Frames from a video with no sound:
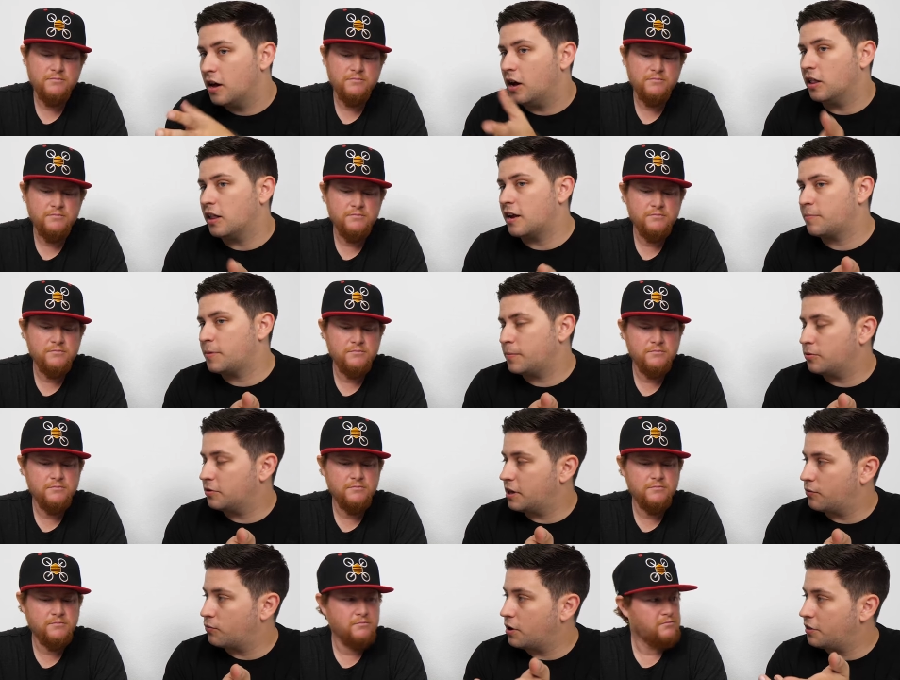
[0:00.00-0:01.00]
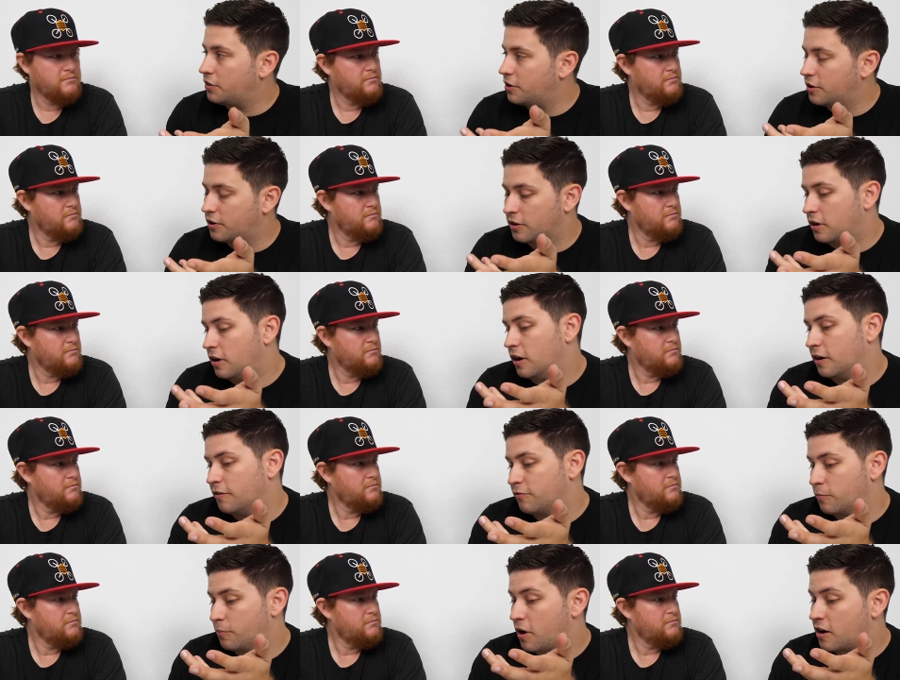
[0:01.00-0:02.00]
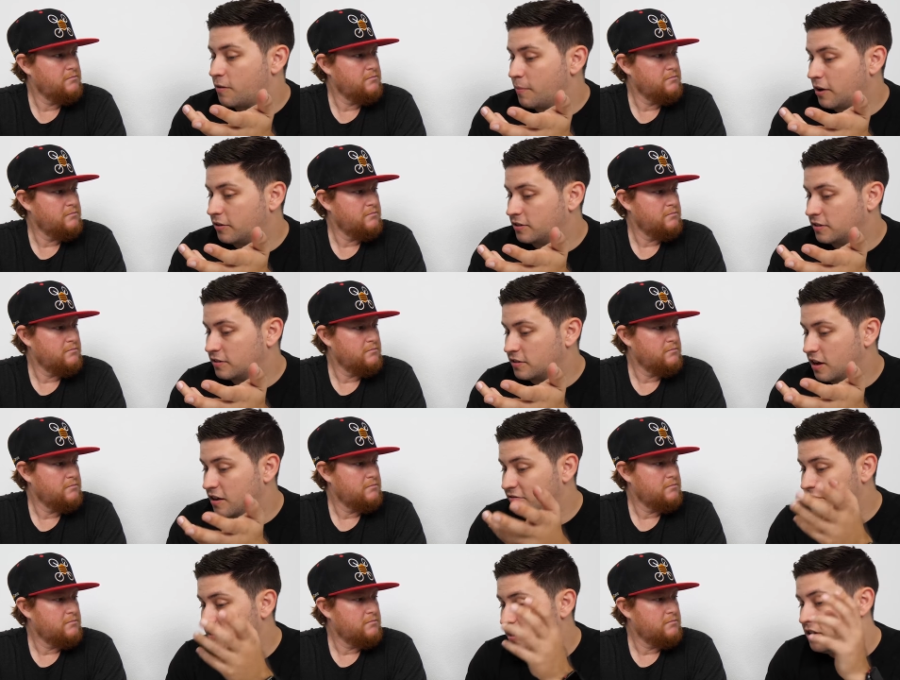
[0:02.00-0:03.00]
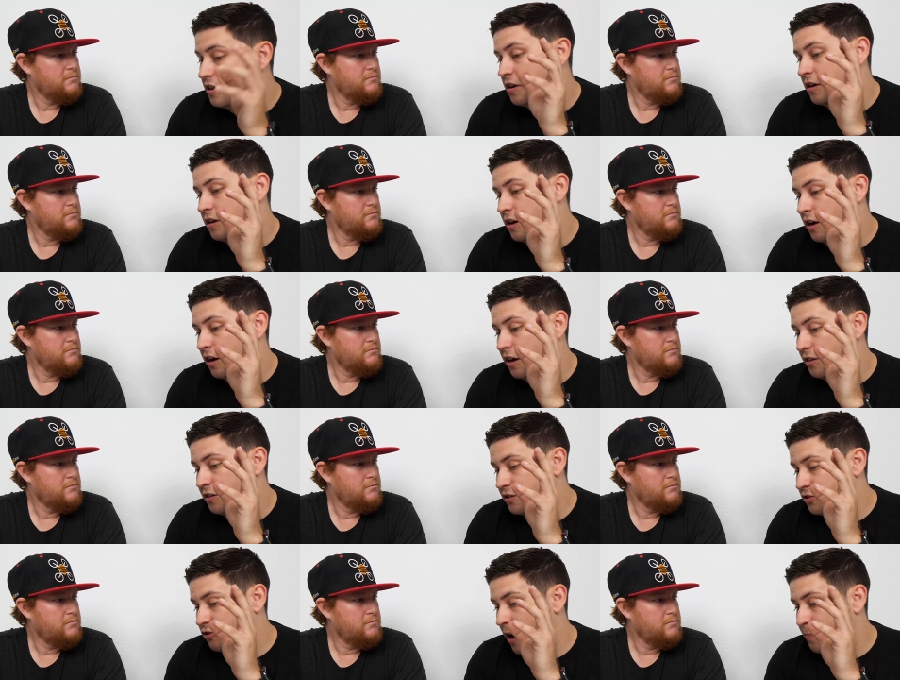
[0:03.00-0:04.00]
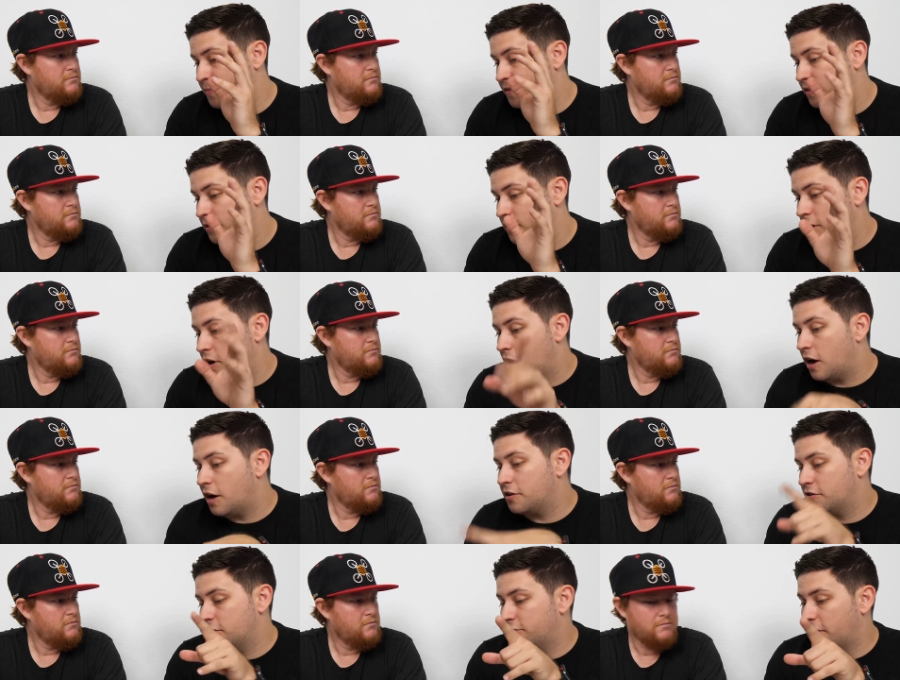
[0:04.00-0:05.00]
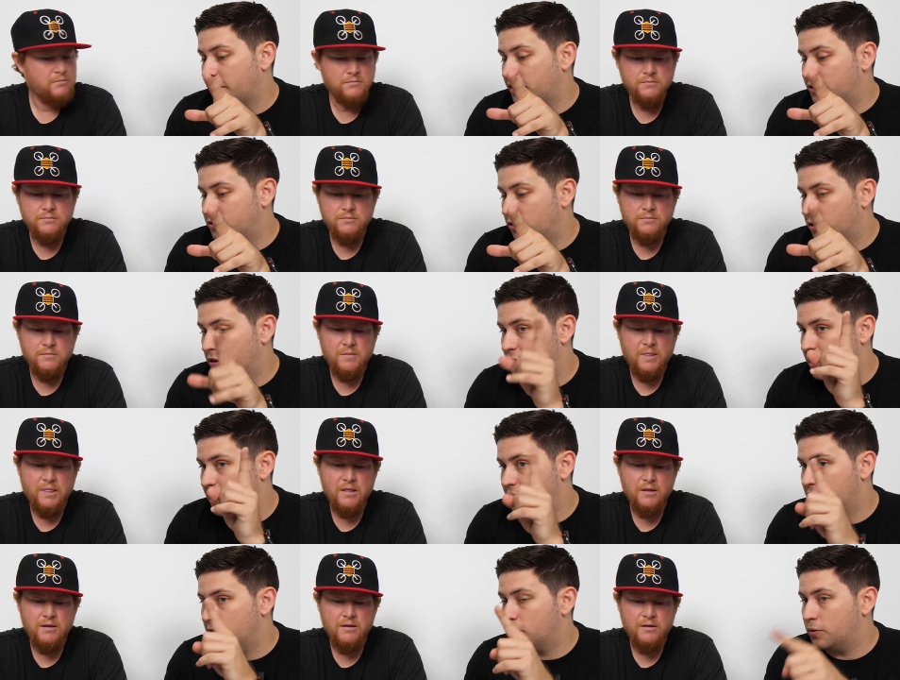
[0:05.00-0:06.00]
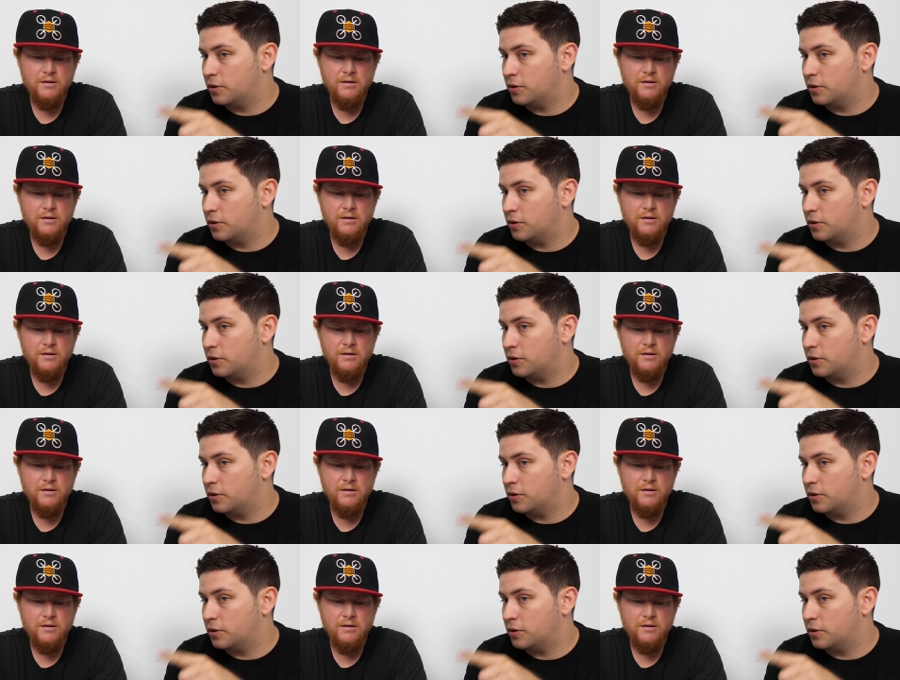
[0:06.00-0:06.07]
Speaker 1: A lot of people, they run their, uh, for bottom mounted stuff, uh, their straps under the flight controller. And I know